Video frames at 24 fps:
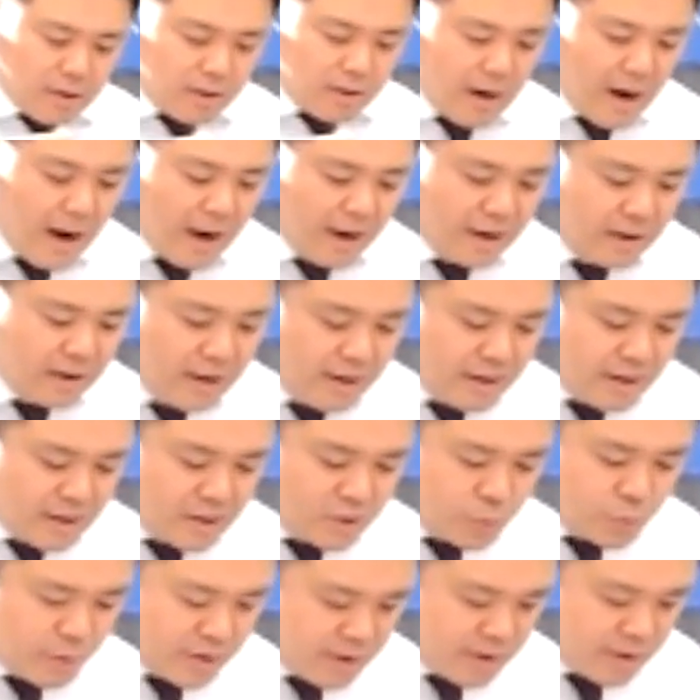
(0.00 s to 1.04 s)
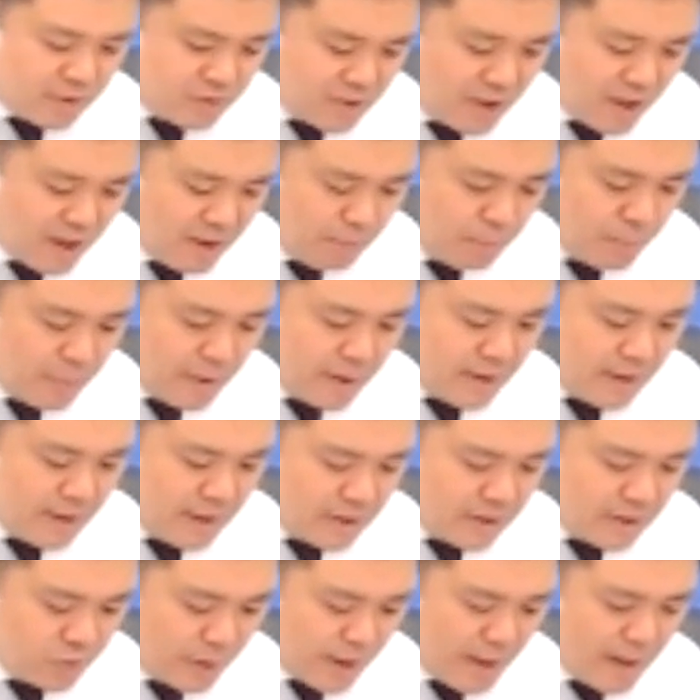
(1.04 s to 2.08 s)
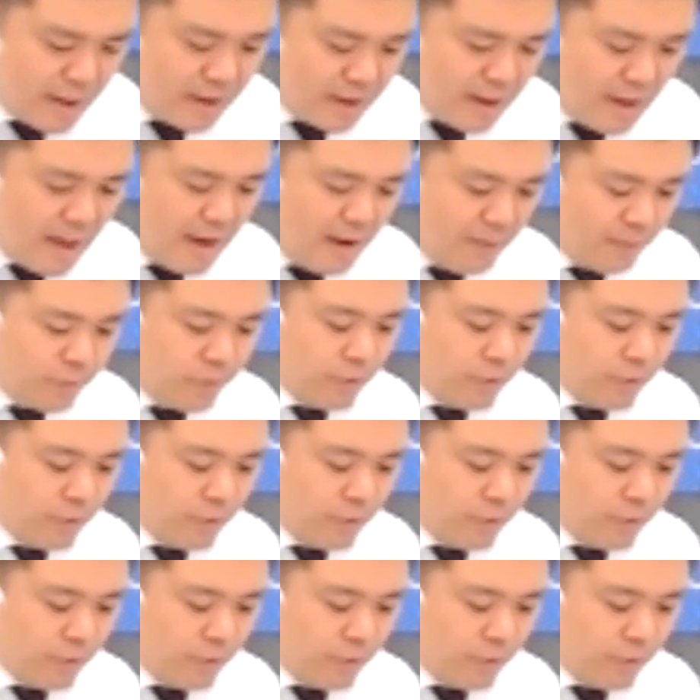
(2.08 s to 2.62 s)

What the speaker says: Godliness with contentment is great gain,